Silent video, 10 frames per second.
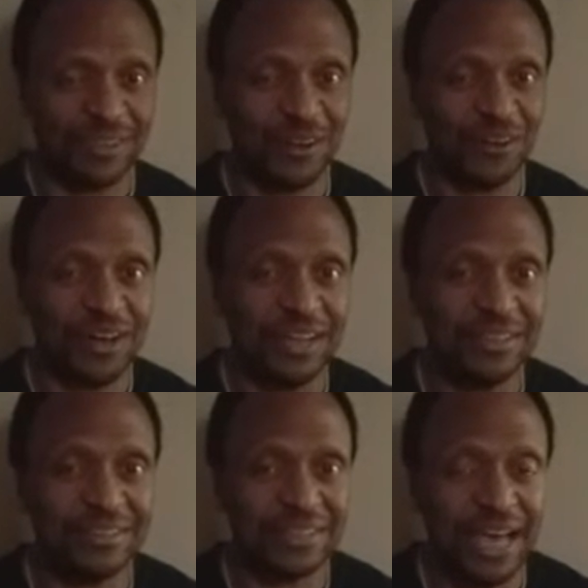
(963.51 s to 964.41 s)
All right,
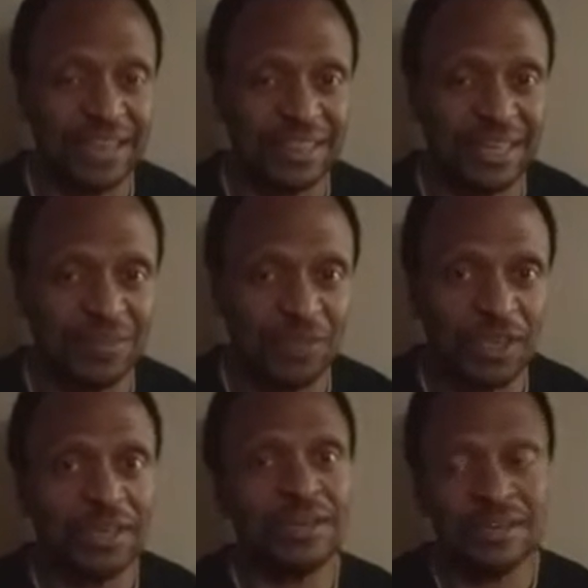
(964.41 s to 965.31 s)
you got that?
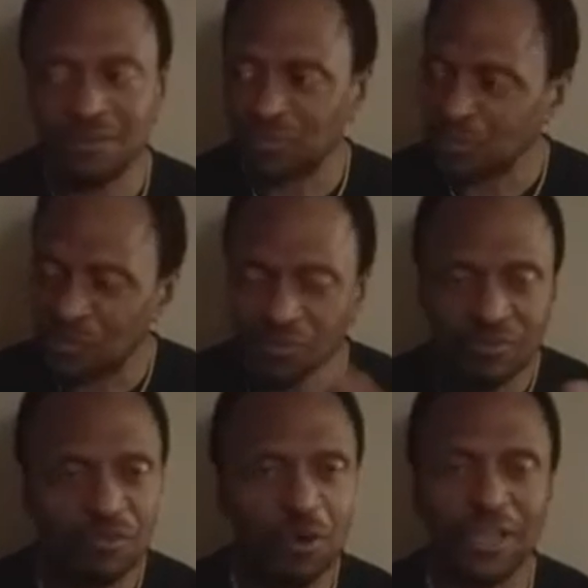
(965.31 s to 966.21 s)

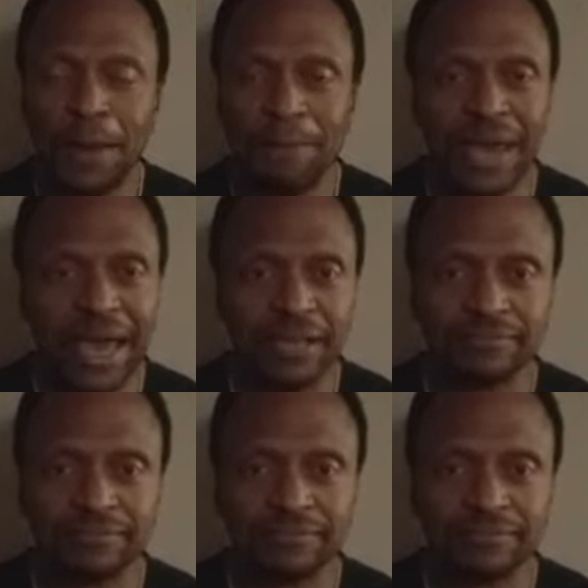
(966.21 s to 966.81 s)
Roll that back.